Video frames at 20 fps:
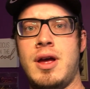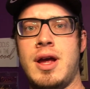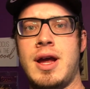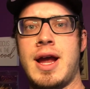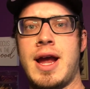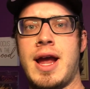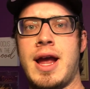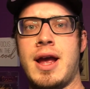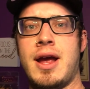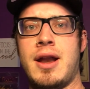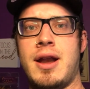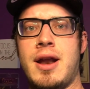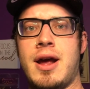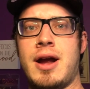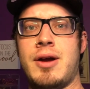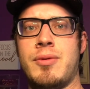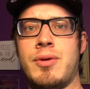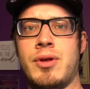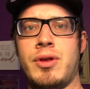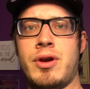And I
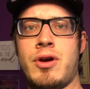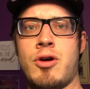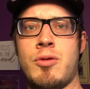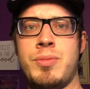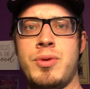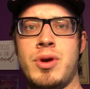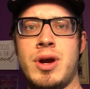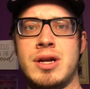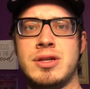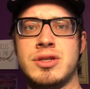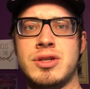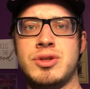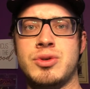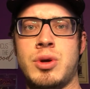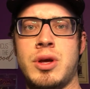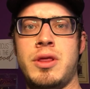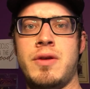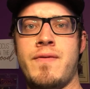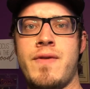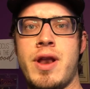really hope you guys
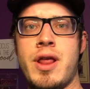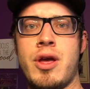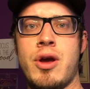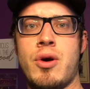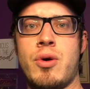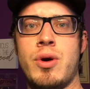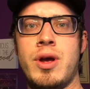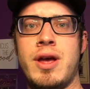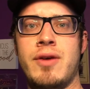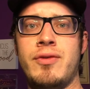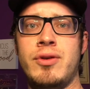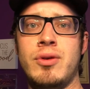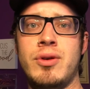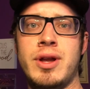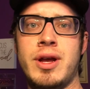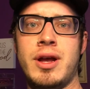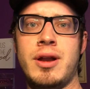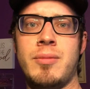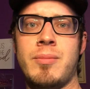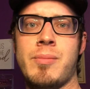enjoyed the video. If you
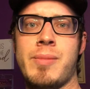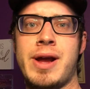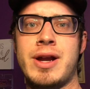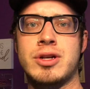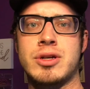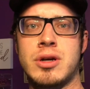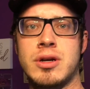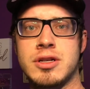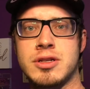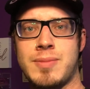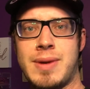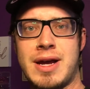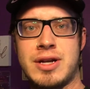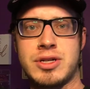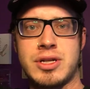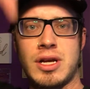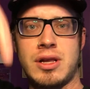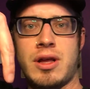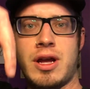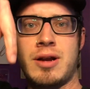did, make sure to smash
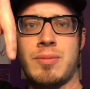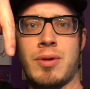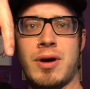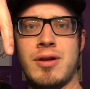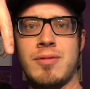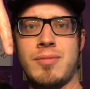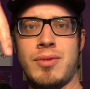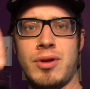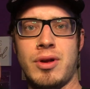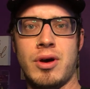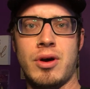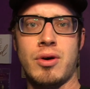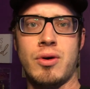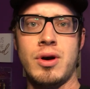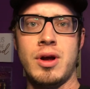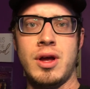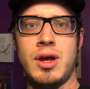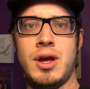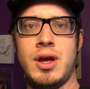that like button below.